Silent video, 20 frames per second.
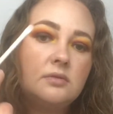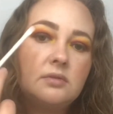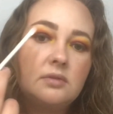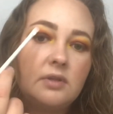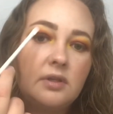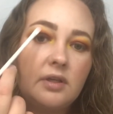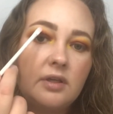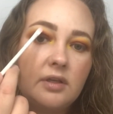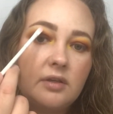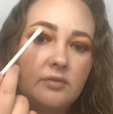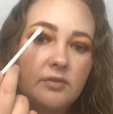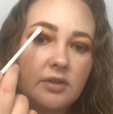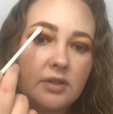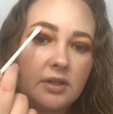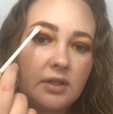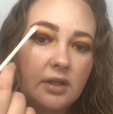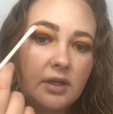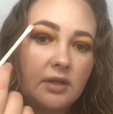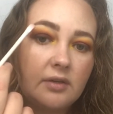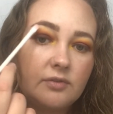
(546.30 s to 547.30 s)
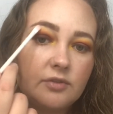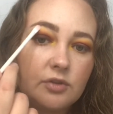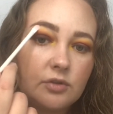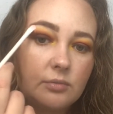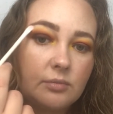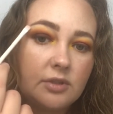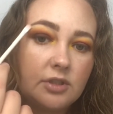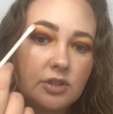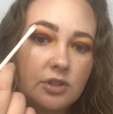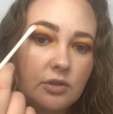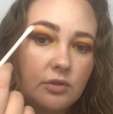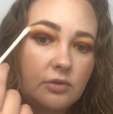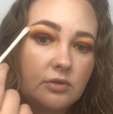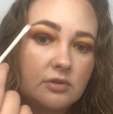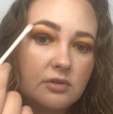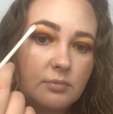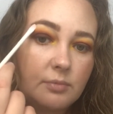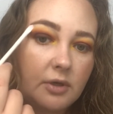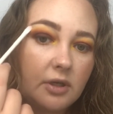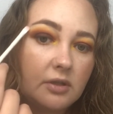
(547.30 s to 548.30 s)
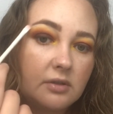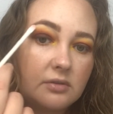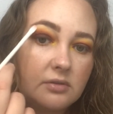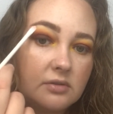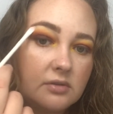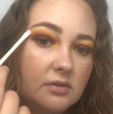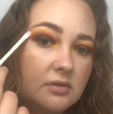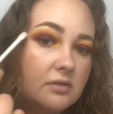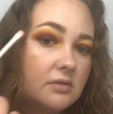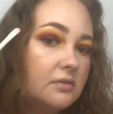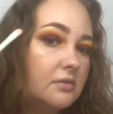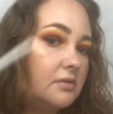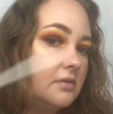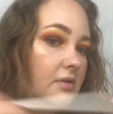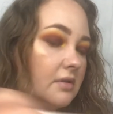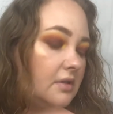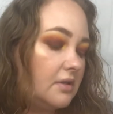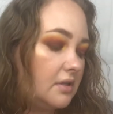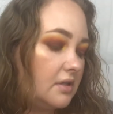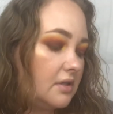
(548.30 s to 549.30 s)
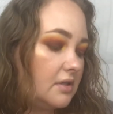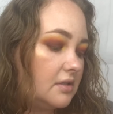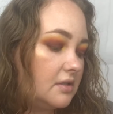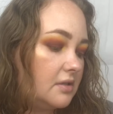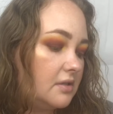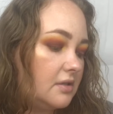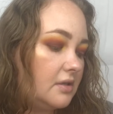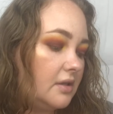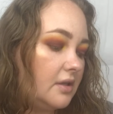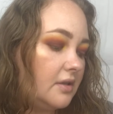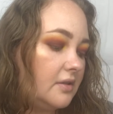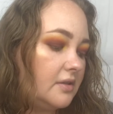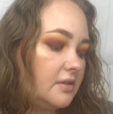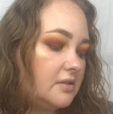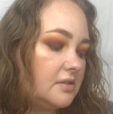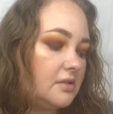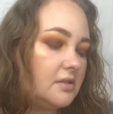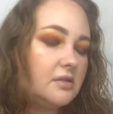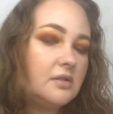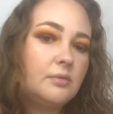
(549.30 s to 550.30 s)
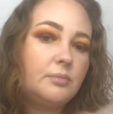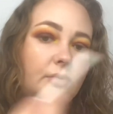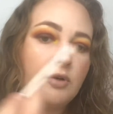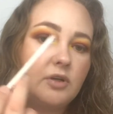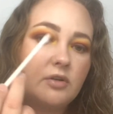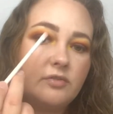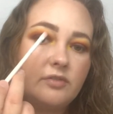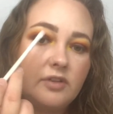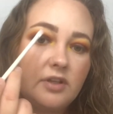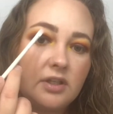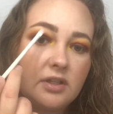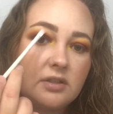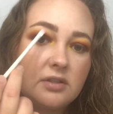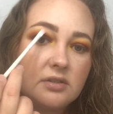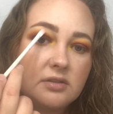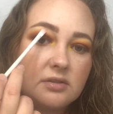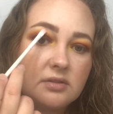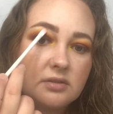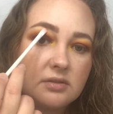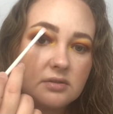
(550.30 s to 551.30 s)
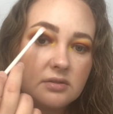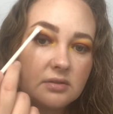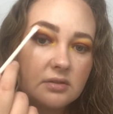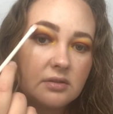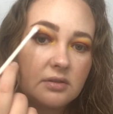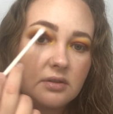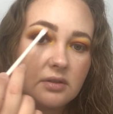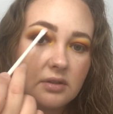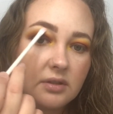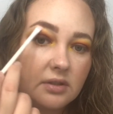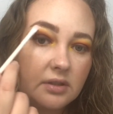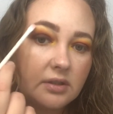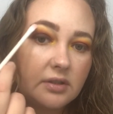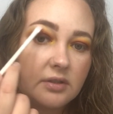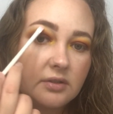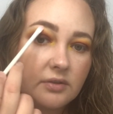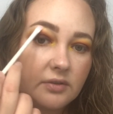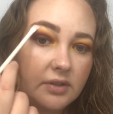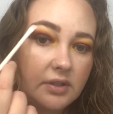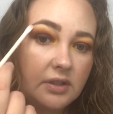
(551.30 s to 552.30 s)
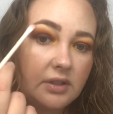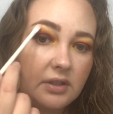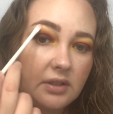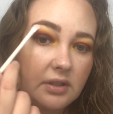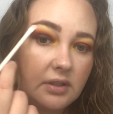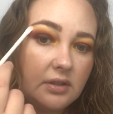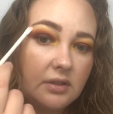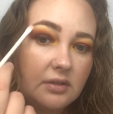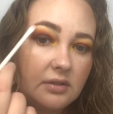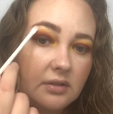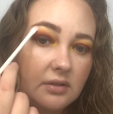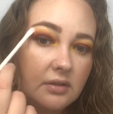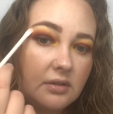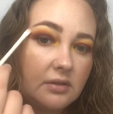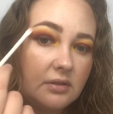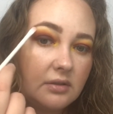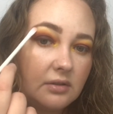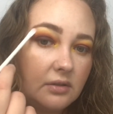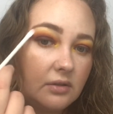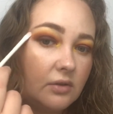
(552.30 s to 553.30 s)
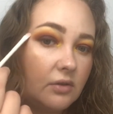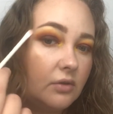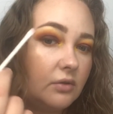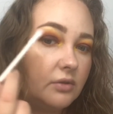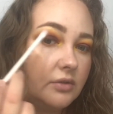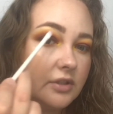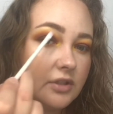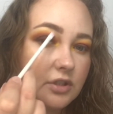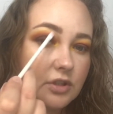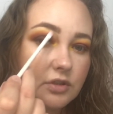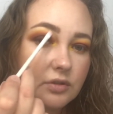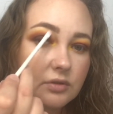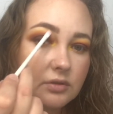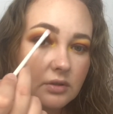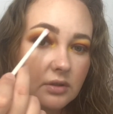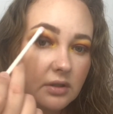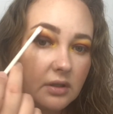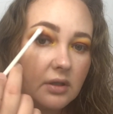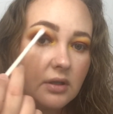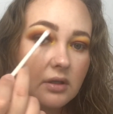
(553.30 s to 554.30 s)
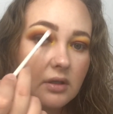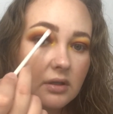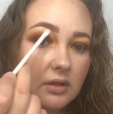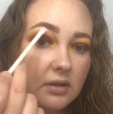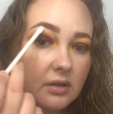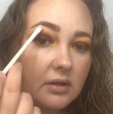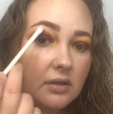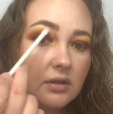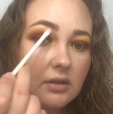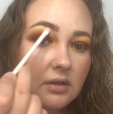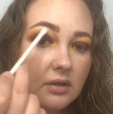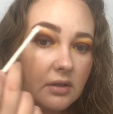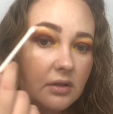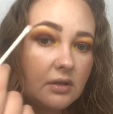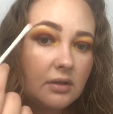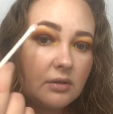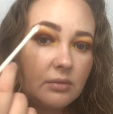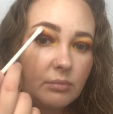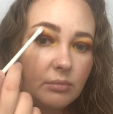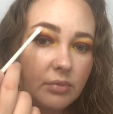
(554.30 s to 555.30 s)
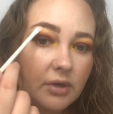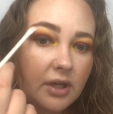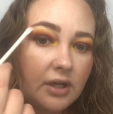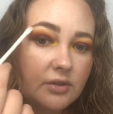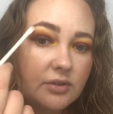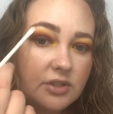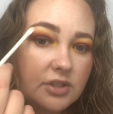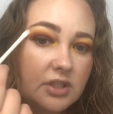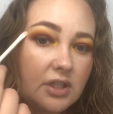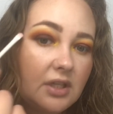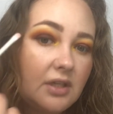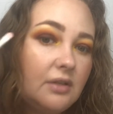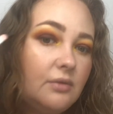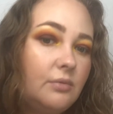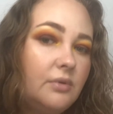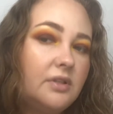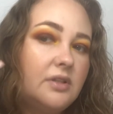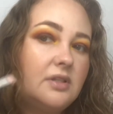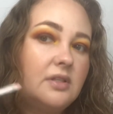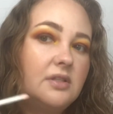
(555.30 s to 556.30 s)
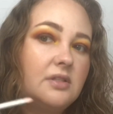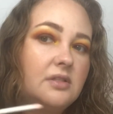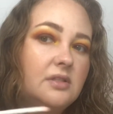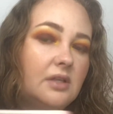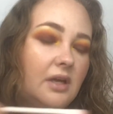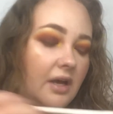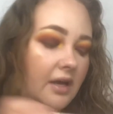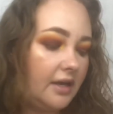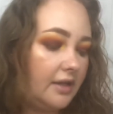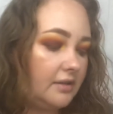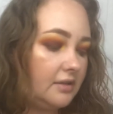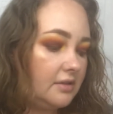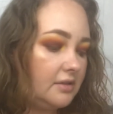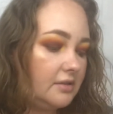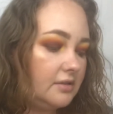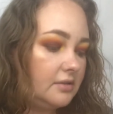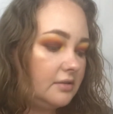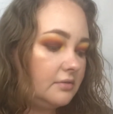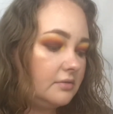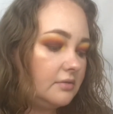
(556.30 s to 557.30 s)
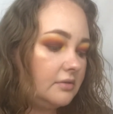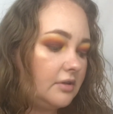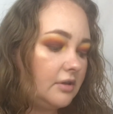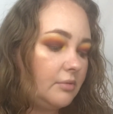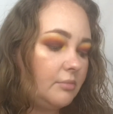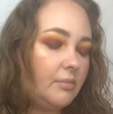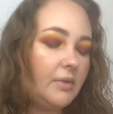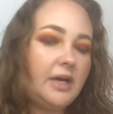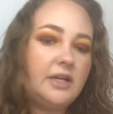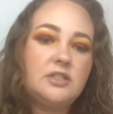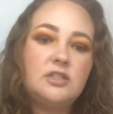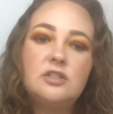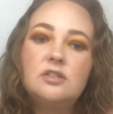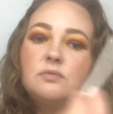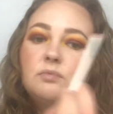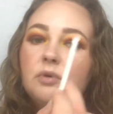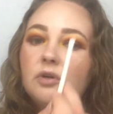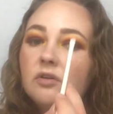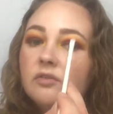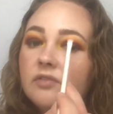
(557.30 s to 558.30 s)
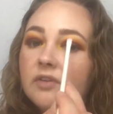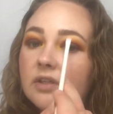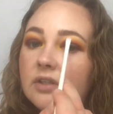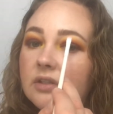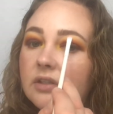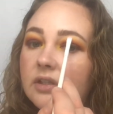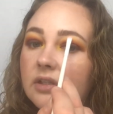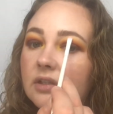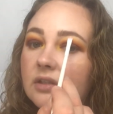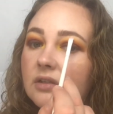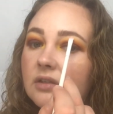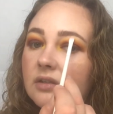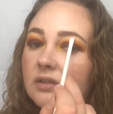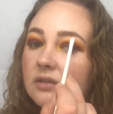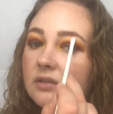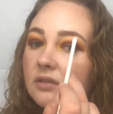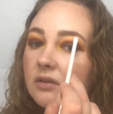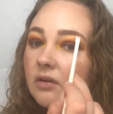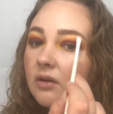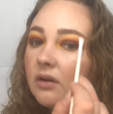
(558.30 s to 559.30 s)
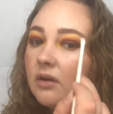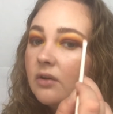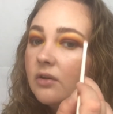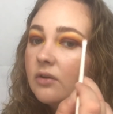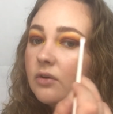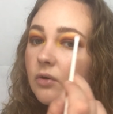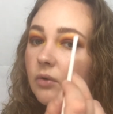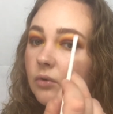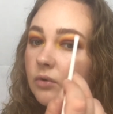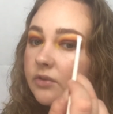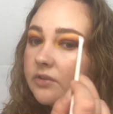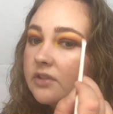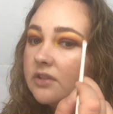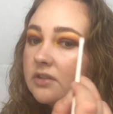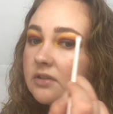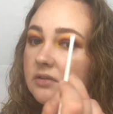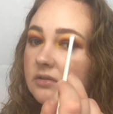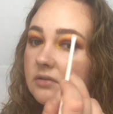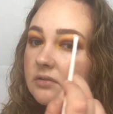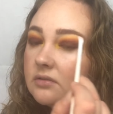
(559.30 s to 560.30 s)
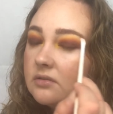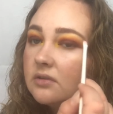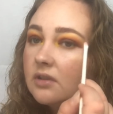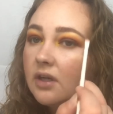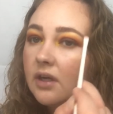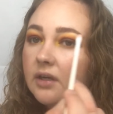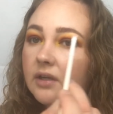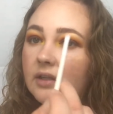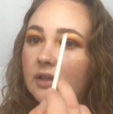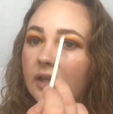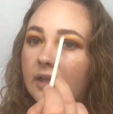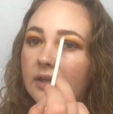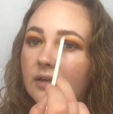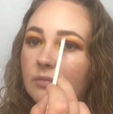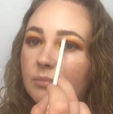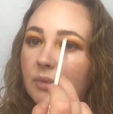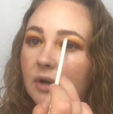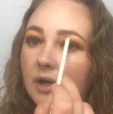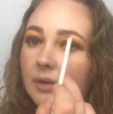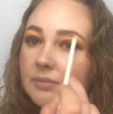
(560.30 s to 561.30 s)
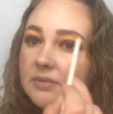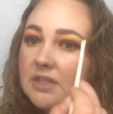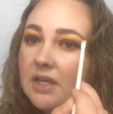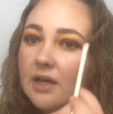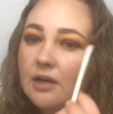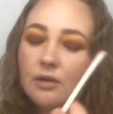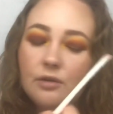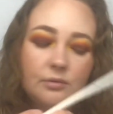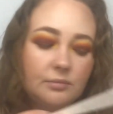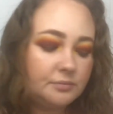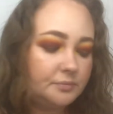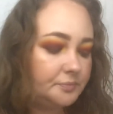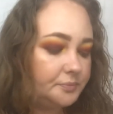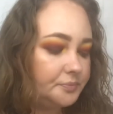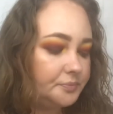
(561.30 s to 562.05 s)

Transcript: Never can have too much gold sparkles. And this is the perfect glittery goldish brow shade with this eye look. It matches perfectly. All the golden kind of like pops out.